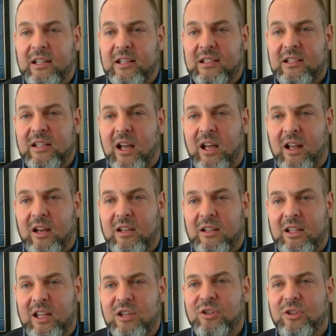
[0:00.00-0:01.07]
It's not
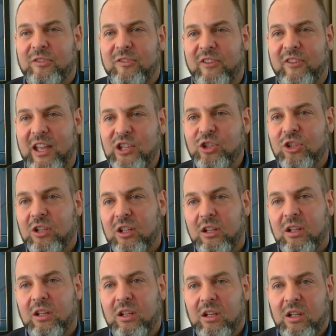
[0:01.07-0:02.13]

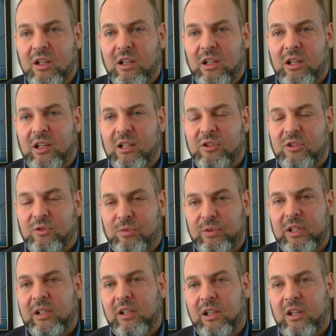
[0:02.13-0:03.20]
intervention. It's
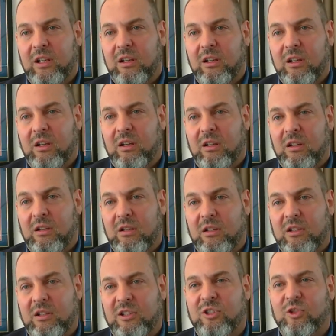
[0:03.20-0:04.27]
really
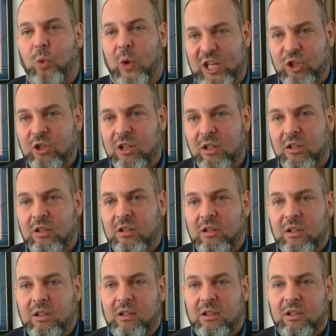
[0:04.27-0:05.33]
dissuasion.
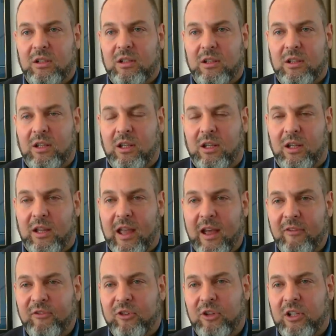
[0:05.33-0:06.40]
The
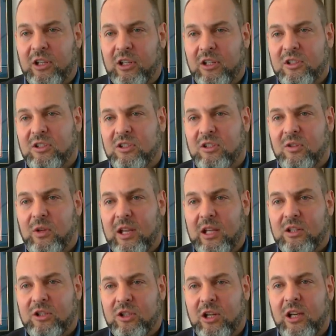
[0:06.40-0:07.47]
effort is to
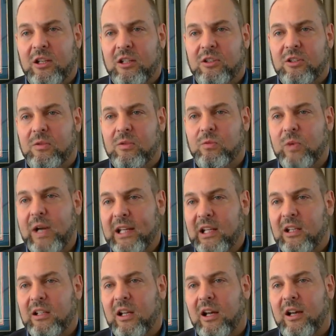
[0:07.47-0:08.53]
get China to
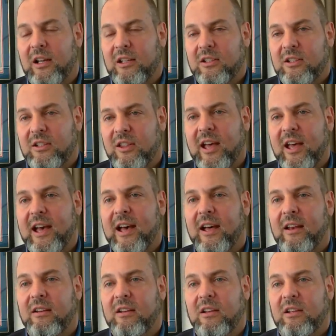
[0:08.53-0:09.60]
recognize
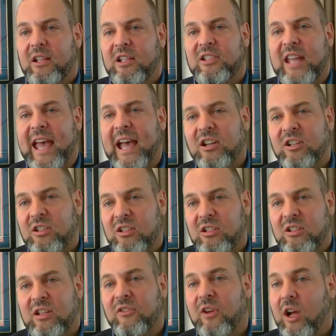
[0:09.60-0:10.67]
that its
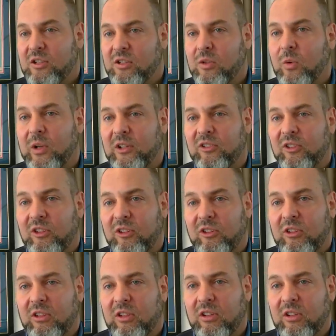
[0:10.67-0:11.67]
actions have consequences.